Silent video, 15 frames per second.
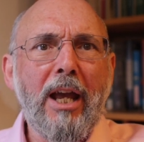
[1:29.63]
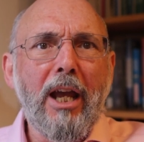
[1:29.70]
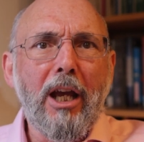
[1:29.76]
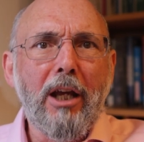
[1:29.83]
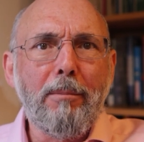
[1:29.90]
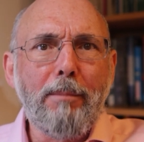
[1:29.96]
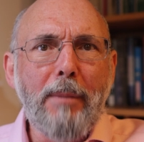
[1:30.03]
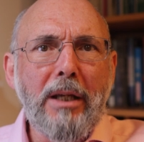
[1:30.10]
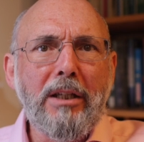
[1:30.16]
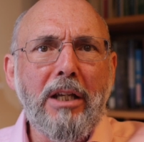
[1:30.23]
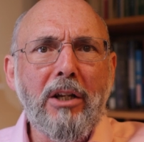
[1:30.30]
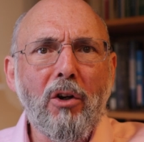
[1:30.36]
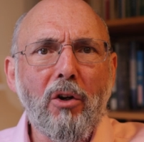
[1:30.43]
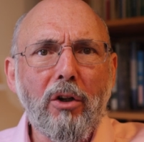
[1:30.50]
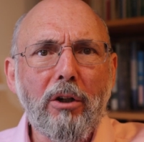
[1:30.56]
and
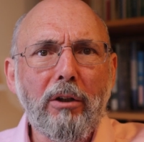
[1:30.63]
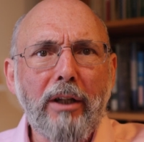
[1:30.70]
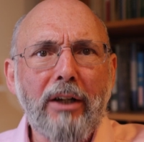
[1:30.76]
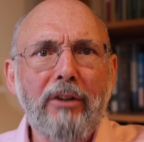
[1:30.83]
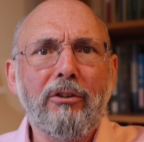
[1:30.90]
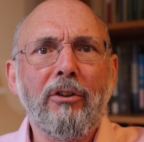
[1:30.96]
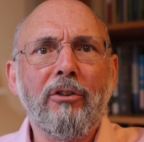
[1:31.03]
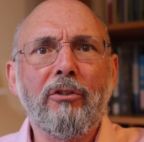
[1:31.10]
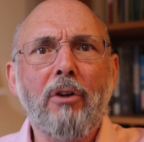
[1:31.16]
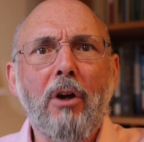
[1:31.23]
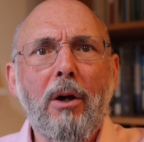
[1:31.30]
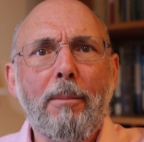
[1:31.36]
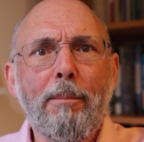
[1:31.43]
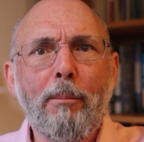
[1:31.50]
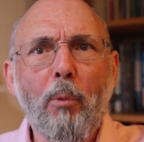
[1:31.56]
making our collections
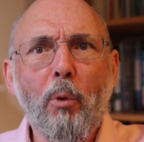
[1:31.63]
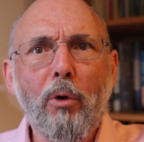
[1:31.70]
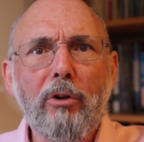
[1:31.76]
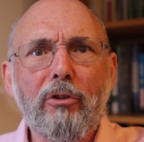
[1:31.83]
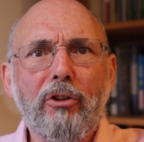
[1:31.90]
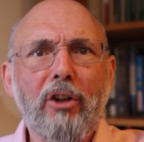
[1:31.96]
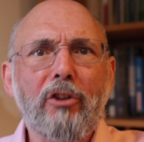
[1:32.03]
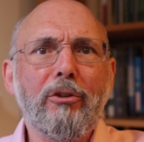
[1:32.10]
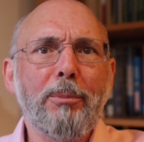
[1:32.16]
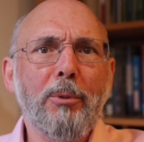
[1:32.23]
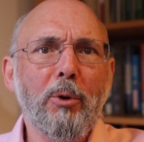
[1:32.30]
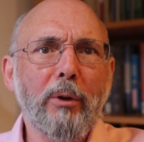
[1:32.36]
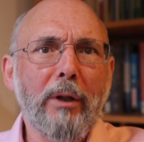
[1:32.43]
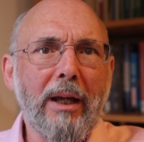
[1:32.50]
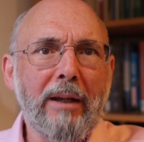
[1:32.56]
more
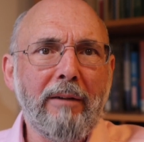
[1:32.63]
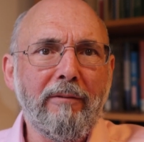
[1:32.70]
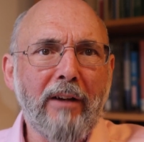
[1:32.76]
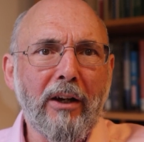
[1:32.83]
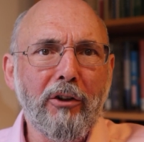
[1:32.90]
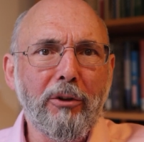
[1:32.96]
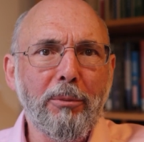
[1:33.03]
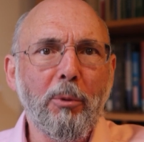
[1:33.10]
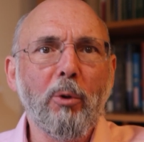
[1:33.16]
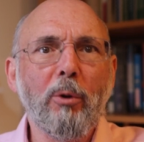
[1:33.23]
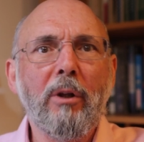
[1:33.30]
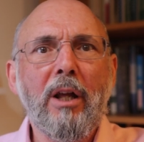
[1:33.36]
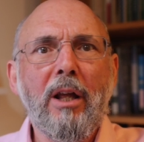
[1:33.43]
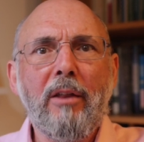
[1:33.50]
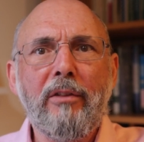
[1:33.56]
accessible and valuable
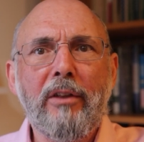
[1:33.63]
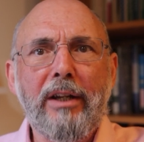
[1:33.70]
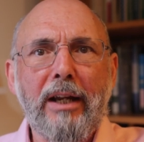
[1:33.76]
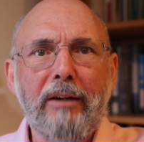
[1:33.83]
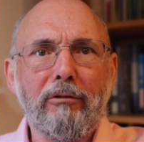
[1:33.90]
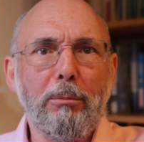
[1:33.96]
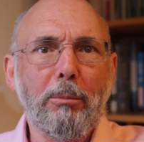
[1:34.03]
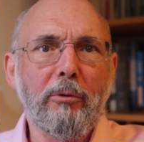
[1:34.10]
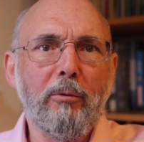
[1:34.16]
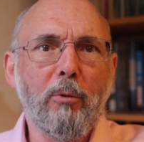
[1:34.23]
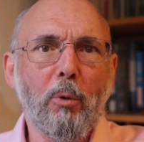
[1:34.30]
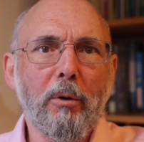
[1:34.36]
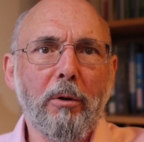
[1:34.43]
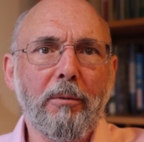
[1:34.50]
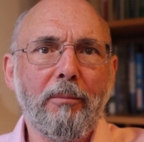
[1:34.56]
than ever
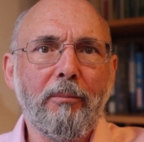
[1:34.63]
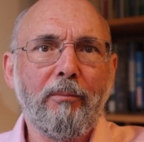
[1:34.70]
before.